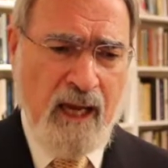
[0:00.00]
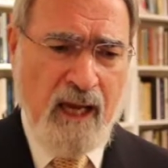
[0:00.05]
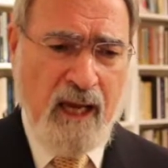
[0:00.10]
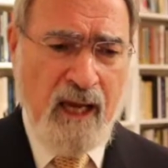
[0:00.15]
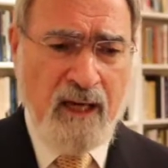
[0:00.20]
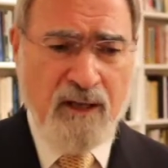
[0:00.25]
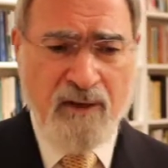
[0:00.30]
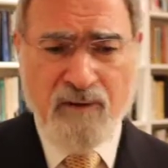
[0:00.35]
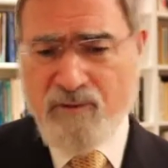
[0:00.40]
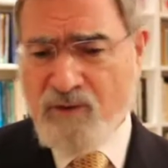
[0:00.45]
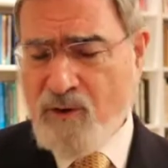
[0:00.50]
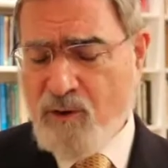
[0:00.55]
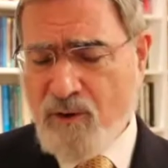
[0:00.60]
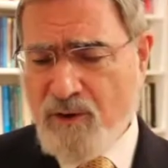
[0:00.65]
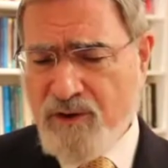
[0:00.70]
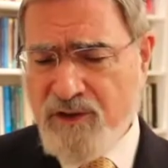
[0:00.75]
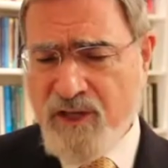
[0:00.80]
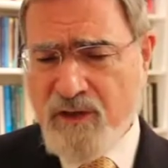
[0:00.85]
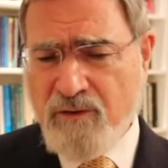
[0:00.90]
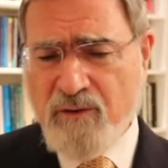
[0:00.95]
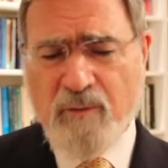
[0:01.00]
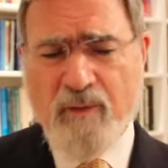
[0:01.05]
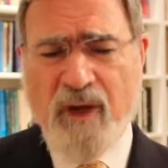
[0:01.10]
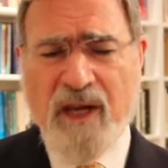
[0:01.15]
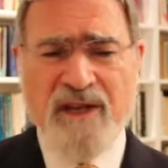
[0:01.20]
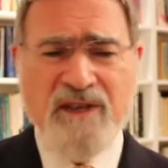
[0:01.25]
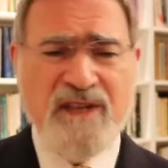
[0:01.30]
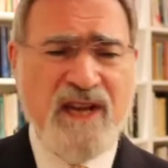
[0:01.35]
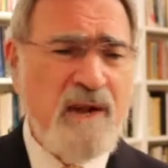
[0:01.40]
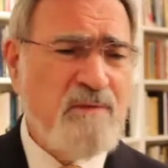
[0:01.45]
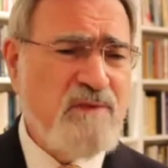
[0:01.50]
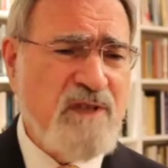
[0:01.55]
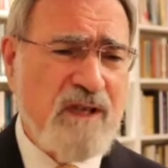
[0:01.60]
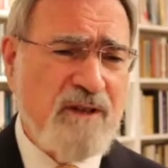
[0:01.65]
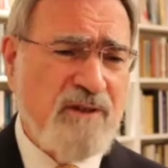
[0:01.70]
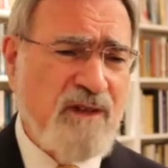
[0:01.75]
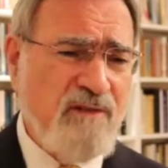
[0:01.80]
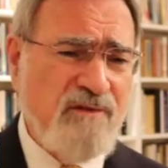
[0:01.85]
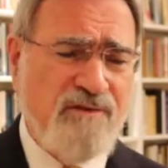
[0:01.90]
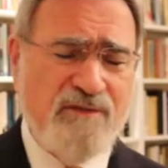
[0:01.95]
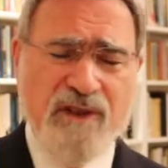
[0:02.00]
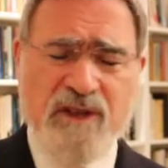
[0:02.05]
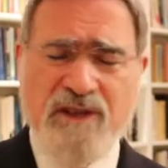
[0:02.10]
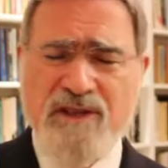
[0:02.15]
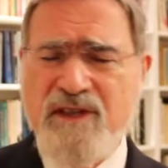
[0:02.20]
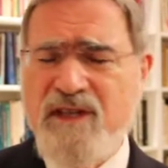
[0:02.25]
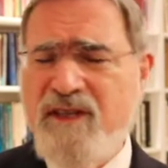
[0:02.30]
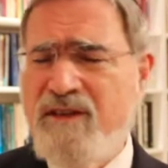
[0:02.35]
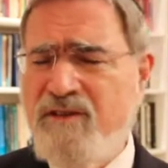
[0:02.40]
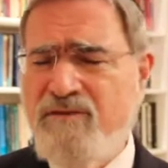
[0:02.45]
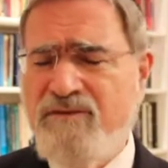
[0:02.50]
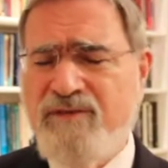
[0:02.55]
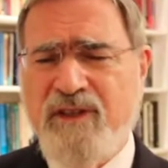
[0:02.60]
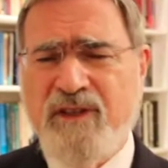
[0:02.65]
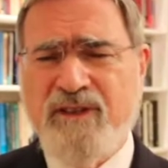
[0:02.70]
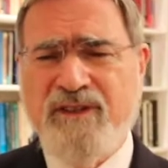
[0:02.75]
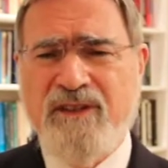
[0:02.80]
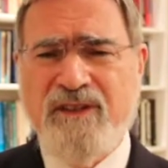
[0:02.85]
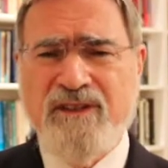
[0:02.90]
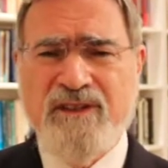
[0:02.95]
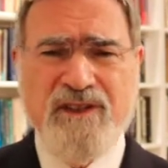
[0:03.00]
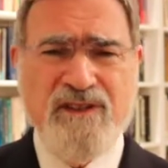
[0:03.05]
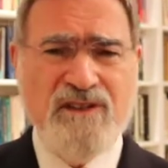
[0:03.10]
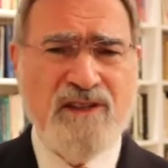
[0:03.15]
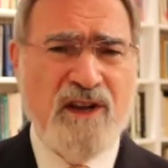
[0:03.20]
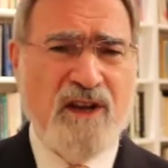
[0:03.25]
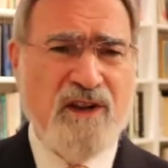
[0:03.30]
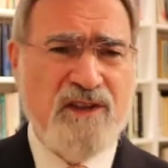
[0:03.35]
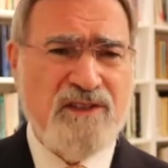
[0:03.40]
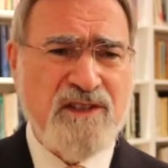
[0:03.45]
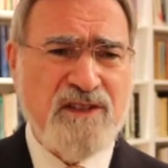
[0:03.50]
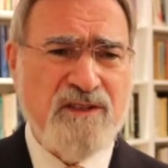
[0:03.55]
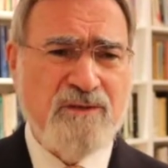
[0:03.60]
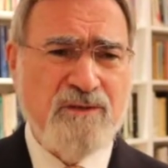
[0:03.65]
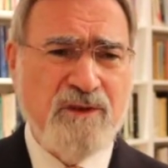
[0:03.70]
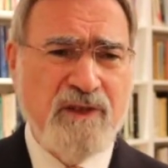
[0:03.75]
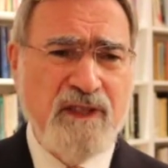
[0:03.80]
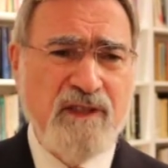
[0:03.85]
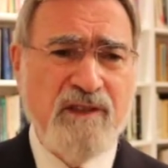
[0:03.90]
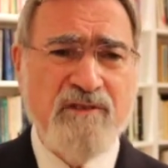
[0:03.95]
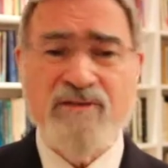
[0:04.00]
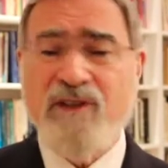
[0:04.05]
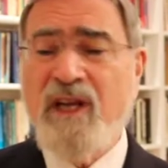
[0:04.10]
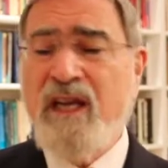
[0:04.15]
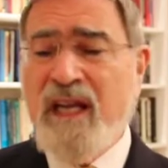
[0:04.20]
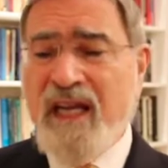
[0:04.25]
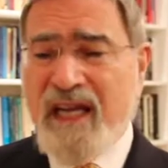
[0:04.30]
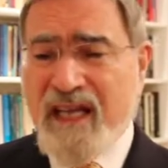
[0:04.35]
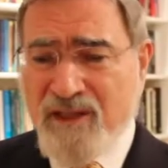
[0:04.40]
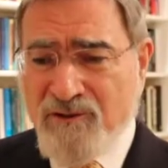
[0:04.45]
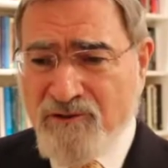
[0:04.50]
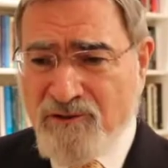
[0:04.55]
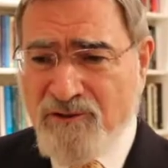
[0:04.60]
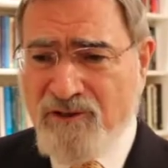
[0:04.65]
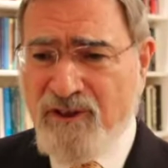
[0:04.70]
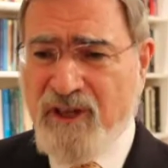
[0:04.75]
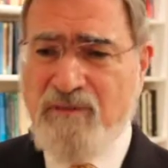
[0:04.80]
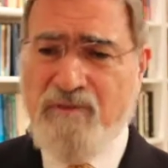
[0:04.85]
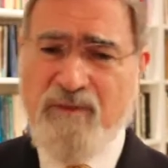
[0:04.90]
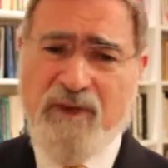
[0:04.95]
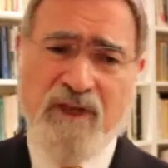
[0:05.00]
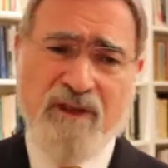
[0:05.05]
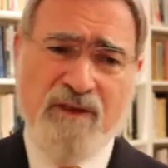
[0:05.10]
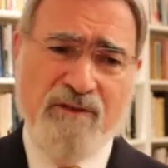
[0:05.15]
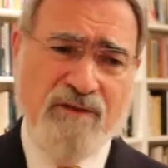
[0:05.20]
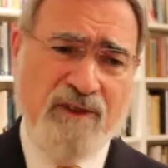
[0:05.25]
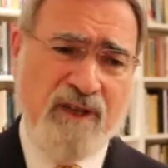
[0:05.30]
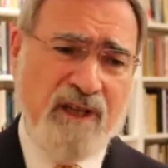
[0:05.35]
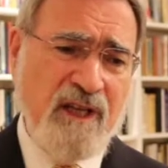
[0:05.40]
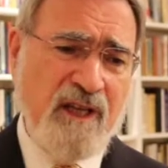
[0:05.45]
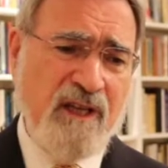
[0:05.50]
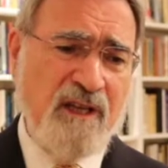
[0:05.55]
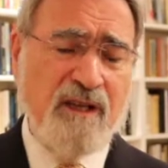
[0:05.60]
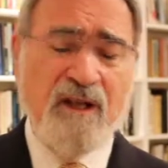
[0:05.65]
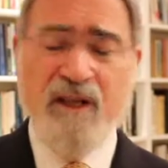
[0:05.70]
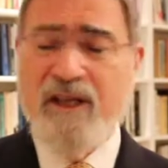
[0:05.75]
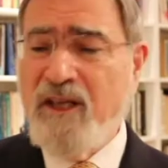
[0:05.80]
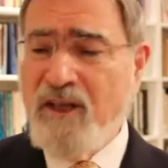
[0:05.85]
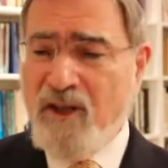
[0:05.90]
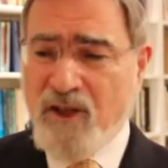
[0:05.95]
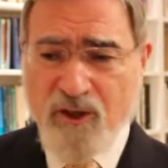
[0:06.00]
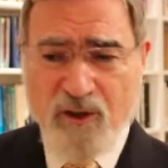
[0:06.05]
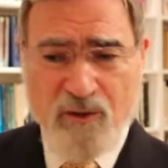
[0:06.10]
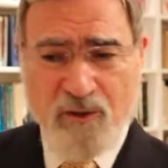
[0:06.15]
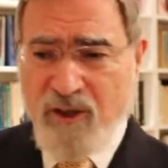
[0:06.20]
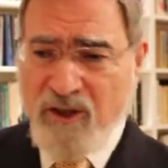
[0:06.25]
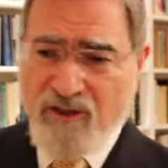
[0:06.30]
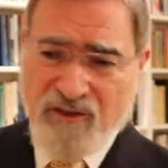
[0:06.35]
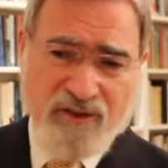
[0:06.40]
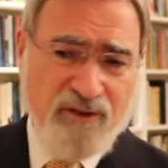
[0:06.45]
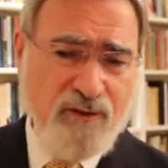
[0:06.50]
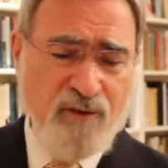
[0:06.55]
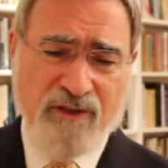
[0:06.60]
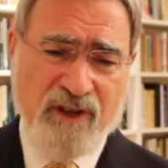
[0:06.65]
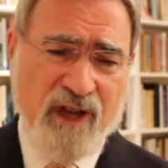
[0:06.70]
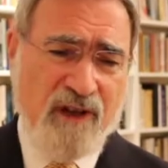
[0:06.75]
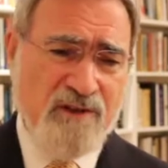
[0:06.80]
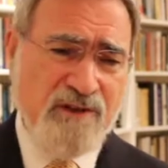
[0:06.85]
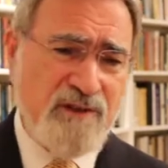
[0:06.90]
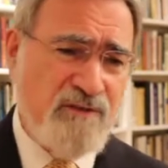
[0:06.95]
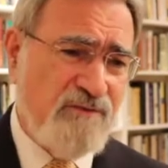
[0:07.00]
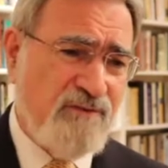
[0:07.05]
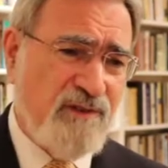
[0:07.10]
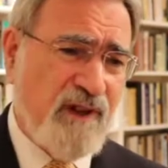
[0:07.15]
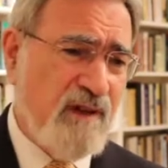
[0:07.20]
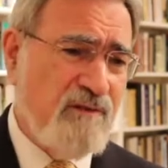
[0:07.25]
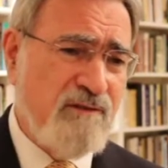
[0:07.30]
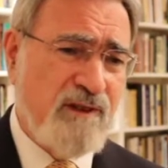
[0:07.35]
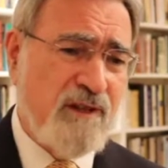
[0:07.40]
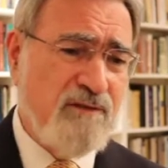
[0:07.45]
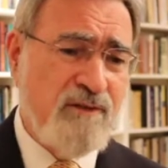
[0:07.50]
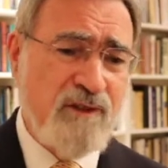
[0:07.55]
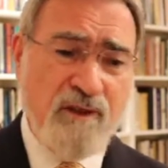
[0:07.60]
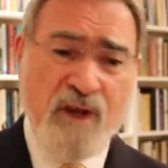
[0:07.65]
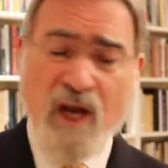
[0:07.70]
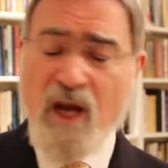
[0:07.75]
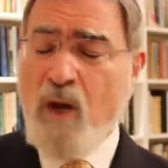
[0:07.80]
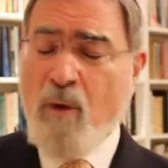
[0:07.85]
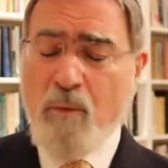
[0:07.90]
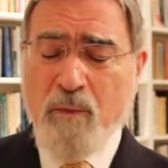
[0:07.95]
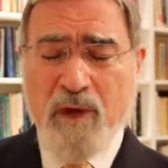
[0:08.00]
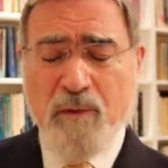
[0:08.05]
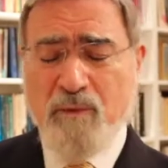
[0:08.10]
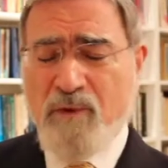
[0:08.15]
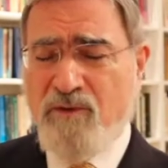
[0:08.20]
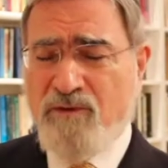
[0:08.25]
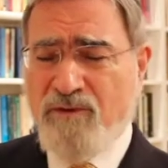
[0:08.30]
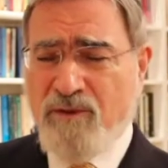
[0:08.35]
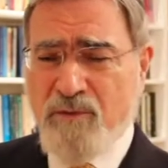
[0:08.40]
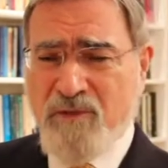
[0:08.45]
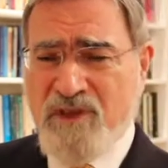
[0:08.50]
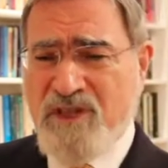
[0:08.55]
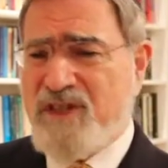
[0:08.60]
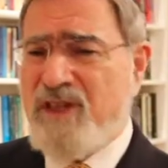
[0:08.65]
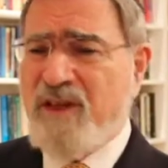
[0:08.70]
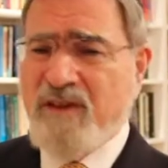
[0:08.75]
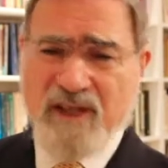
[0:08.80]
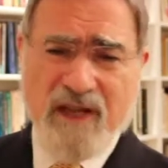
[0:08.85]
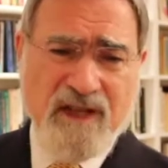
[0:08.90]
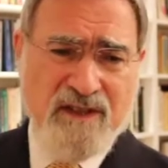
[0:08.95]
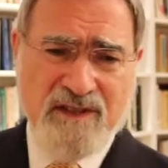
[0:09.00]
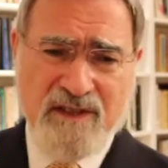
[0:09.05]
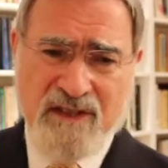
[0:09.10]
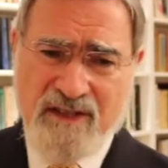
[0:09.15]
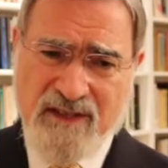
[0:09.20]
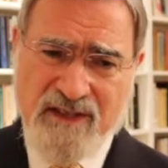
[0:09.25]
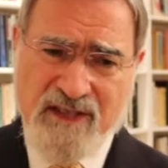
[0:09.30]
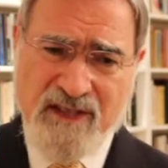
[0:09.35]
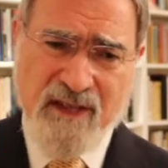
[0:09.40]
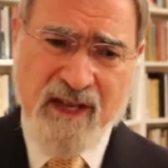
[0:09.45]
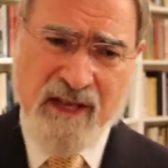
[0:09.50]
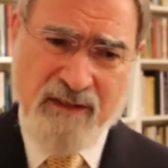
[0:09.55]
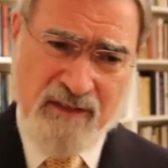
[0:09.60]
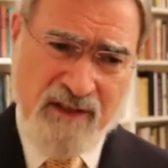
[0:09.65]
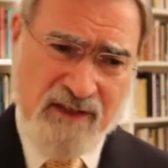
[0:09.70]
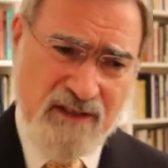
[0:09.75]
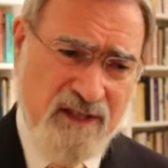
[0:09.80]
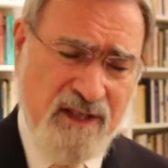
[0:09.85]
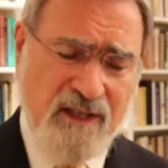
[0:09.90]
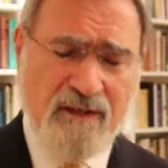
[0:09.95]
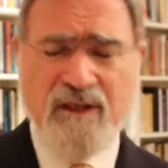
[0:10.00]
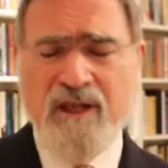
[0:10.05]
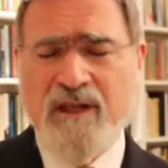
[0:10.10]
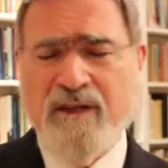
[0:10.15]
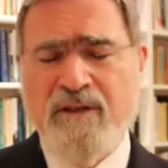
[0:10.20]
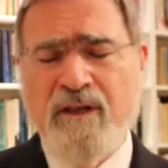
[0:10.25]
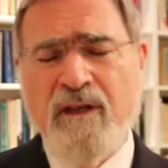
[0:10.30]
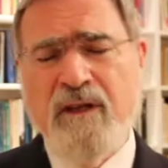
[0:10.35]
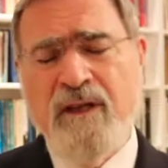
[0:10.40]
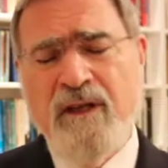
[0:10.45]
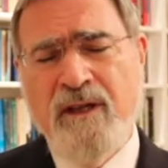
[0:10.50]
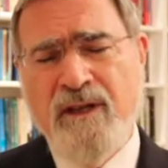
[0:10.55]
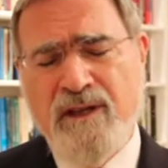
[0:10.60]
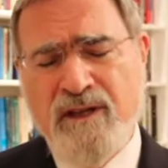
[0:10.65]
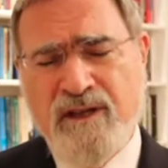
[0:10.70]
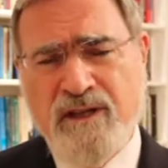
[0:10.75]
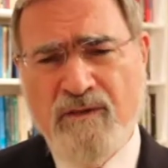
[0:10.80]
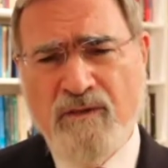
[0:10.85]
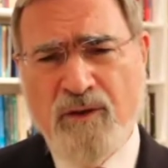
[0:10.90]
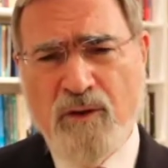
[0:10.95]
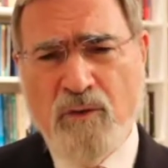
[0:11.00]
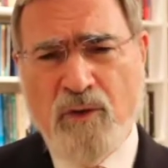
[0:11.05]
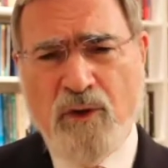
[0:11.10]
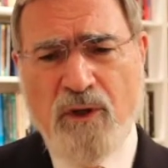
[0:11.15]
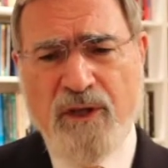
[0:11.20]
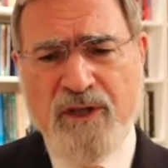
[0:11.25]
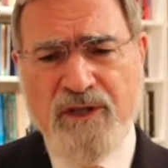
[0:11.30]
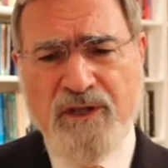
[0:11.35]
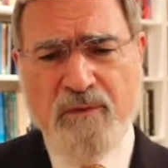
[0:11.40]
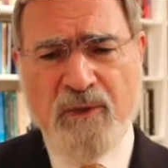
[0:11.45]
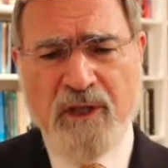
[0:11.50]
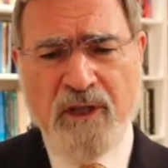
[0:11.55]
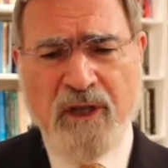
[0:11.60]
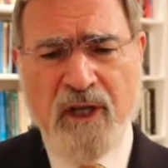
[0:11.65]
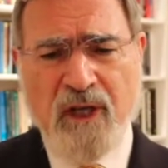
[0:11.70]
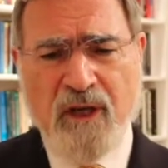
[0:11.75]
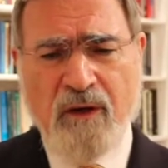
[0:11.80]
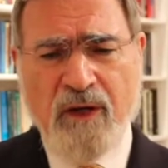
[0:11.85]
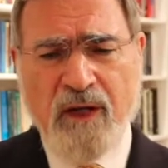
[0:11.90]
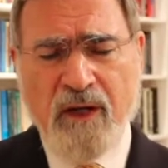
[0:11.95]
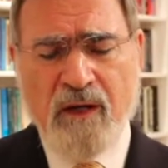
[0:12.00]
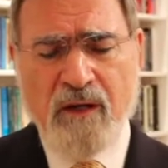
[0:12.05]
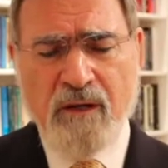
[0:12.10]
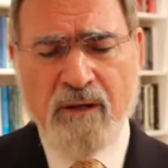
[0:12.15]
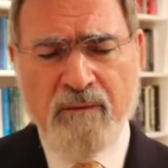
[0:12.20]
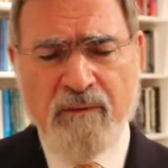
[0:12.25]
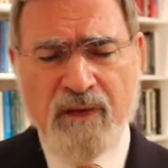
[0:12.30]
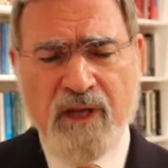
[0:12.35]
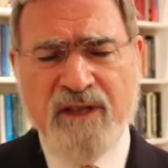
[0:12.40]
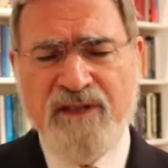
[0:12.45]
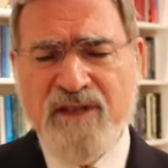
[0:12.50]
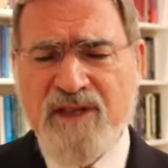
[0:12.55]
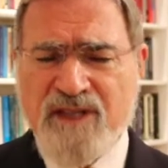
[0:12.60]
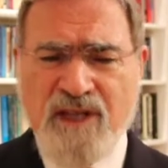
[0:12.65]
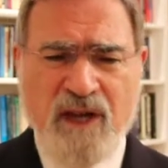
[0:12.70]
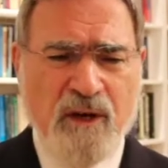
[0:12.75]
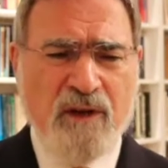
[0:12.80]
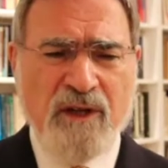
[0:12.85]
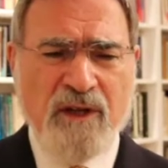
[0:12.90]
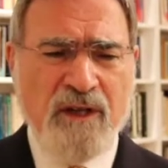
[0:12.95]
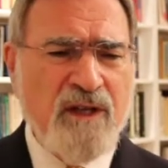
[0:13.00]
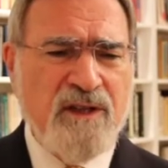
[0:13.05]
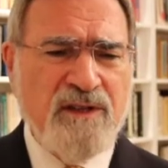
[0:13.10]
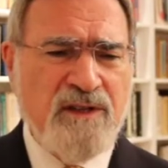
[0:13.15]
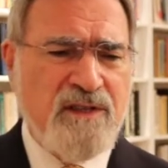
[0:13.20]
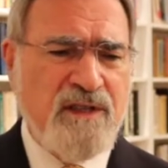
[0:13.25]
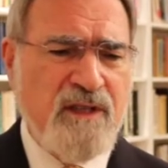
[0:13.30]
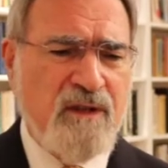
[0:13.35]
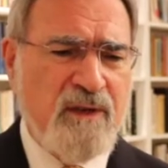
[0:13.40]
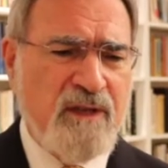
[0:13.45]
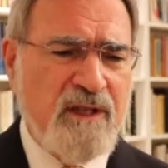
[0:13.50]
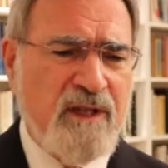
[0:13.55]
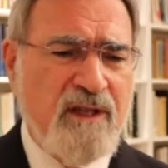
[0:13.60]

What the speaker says: And of course, it remains absolutely first in the field in disaster relief, in treatment of the ill, including 2,500 people from Syria since the Syrian civil war has been going on, and so on and so on.